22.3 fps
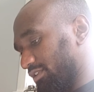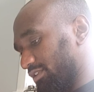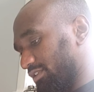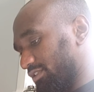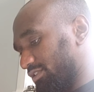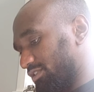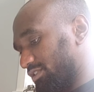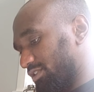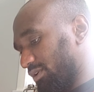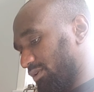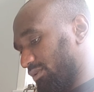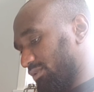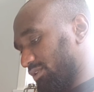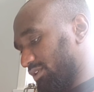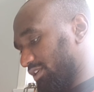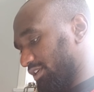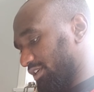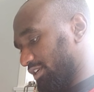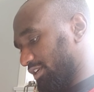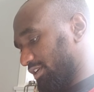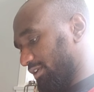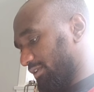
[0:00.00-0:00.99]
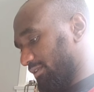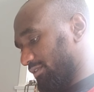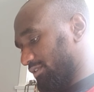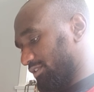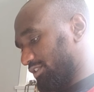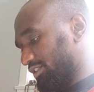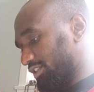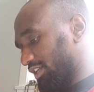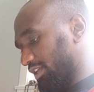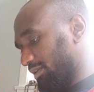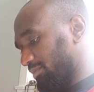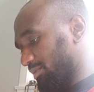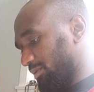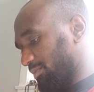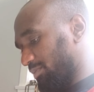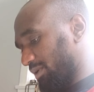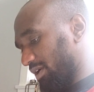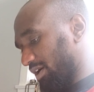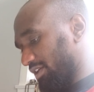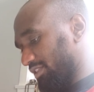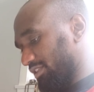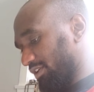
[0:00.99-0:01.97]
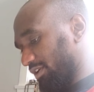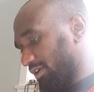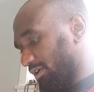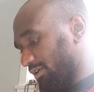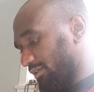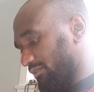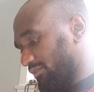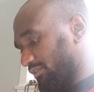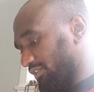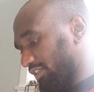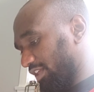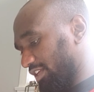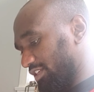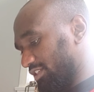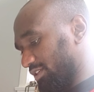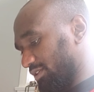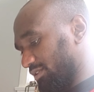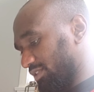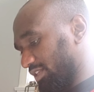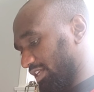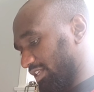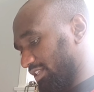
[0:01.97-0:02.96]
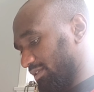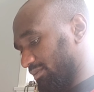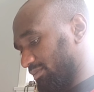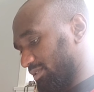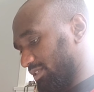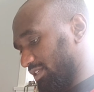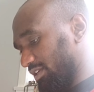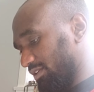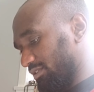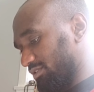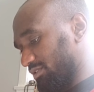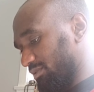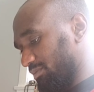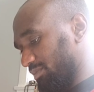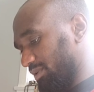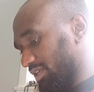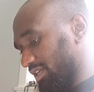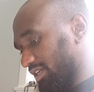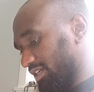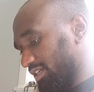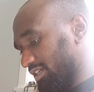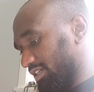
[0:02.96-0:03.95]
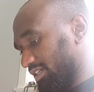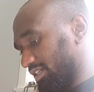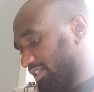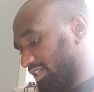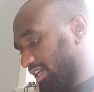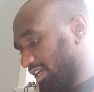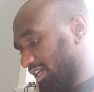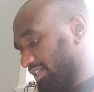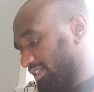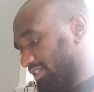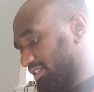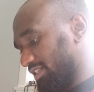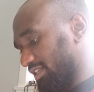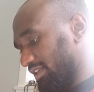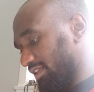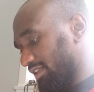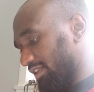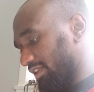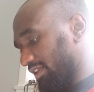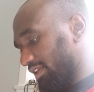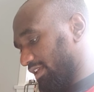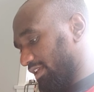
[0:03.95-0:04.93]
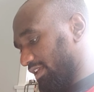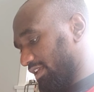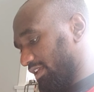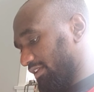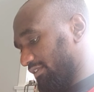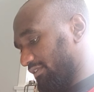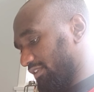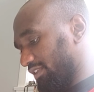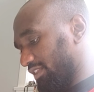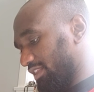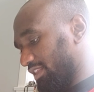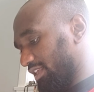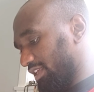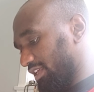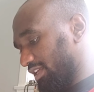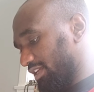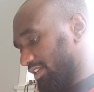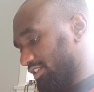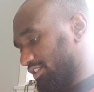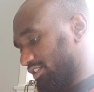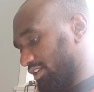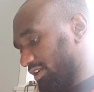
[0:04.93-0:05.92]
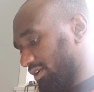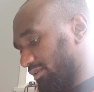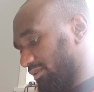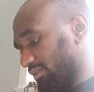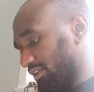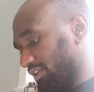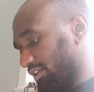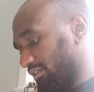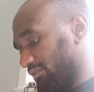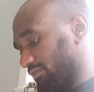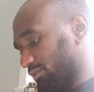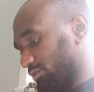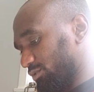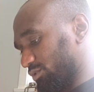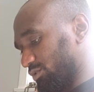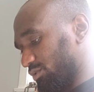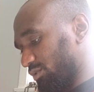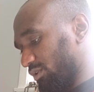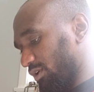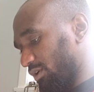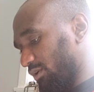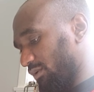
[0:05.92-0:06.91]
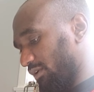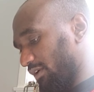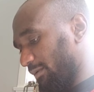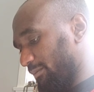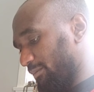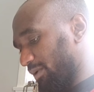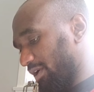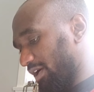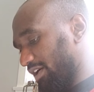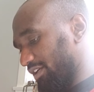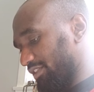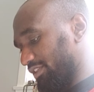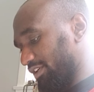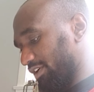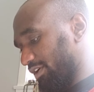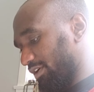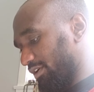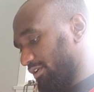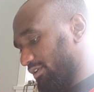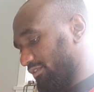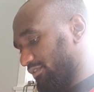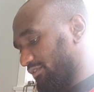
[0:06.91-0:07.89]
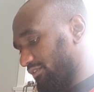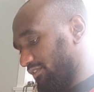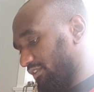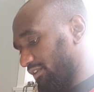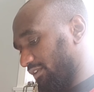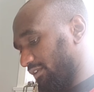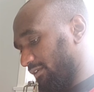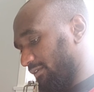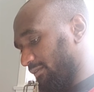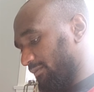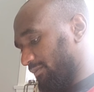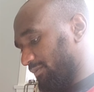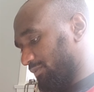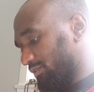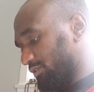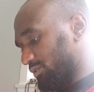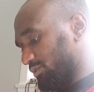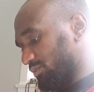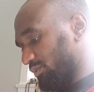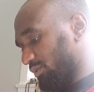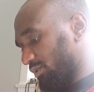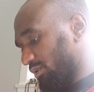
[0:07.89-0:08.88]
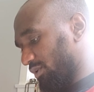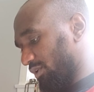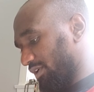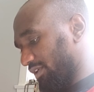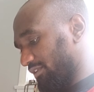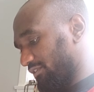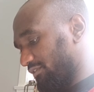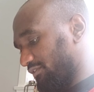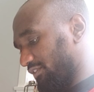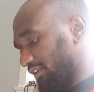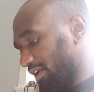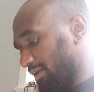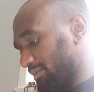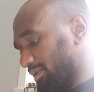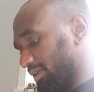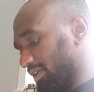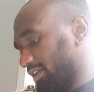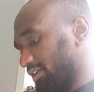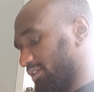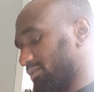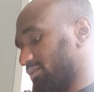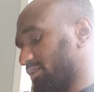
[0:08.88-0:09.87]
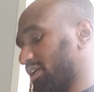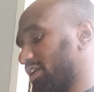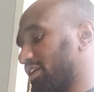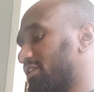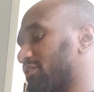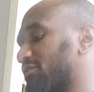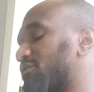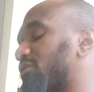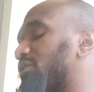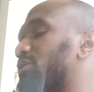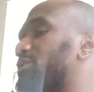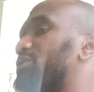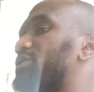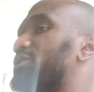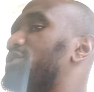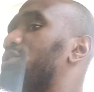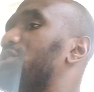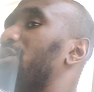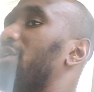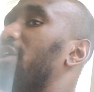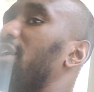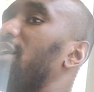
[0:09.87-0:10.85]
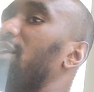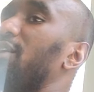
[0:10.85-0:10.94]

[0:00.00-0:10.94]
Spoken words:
so good, cheap upon the earth, they shall think themselves to be in good case. Even then shall evils grow upon the earth, sword, famine, and great confusion. So they